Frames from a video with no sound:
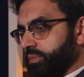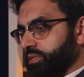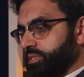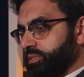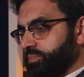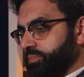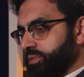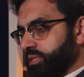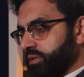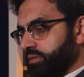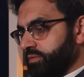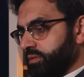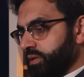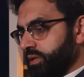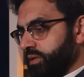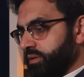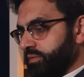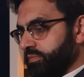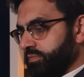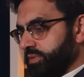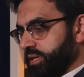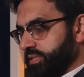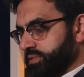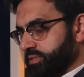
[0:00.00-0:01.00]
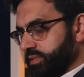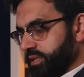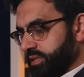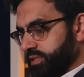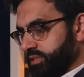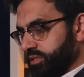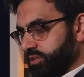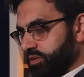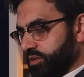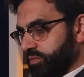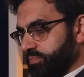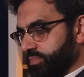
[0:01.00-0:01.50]
This has been a really
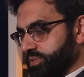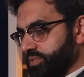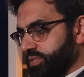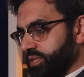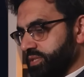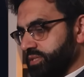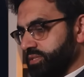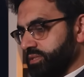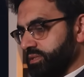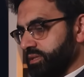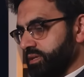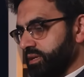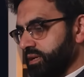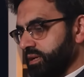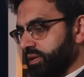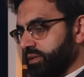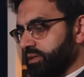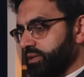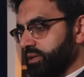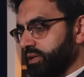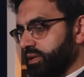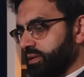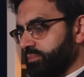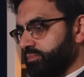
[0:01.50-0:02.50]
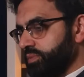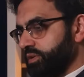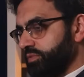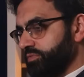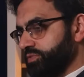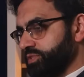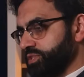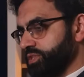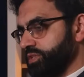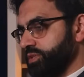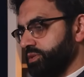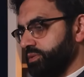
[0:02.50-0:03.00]
fascinating conversation. Can I
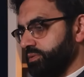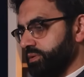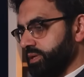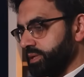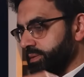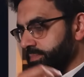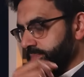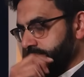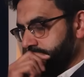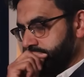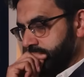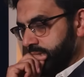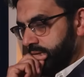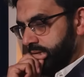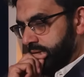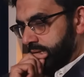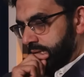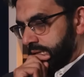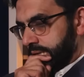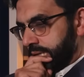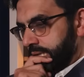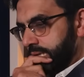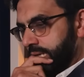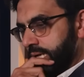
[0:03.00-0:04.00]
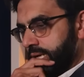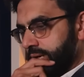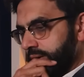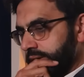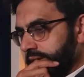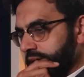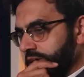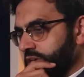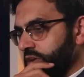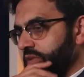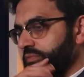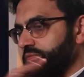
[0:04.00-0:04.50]
move to
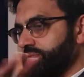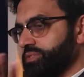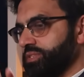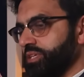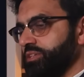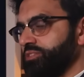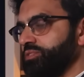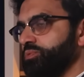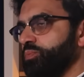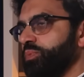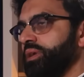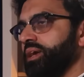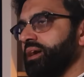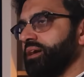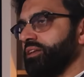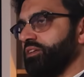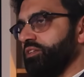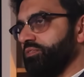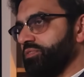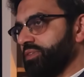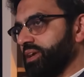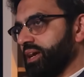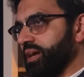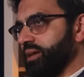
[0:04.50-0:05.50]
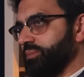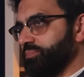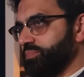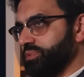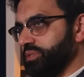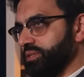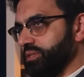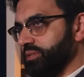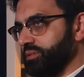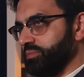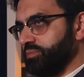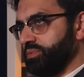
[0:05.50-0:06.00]
a conversation we had off
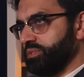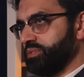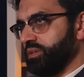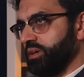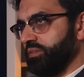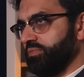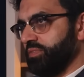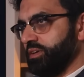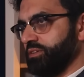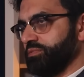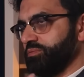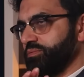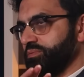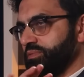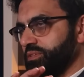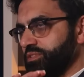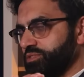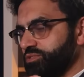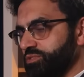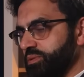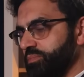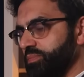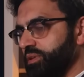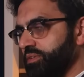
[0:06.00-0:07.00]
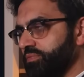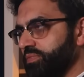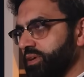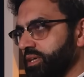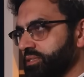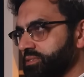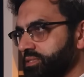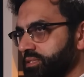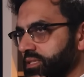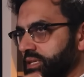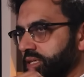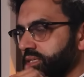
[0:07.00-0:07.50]
camera, which I found extremely
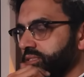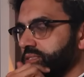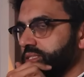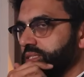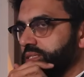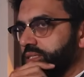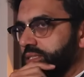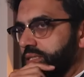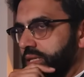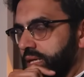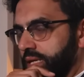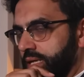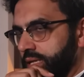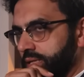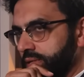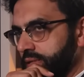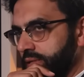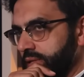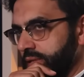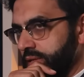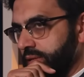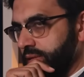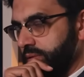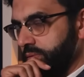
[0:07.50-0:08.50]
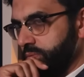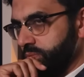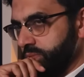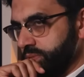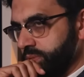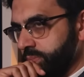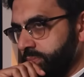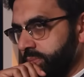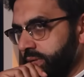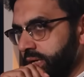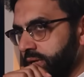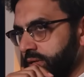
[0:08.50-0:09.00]
fascinating, and it
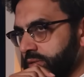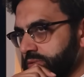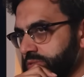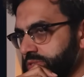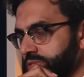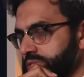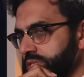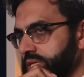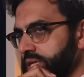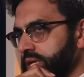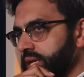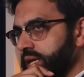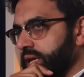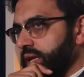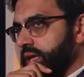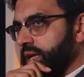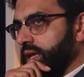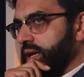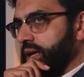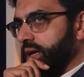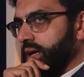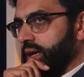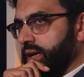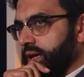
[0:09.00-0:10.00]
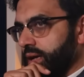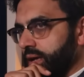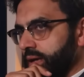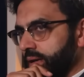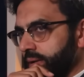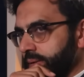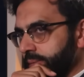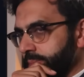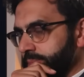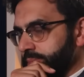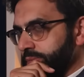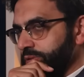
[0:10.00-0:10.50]
was about
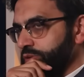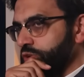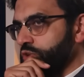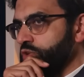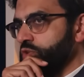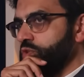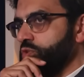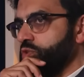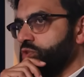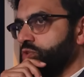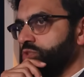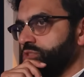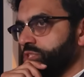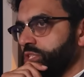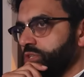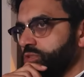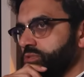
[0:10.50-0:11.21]
your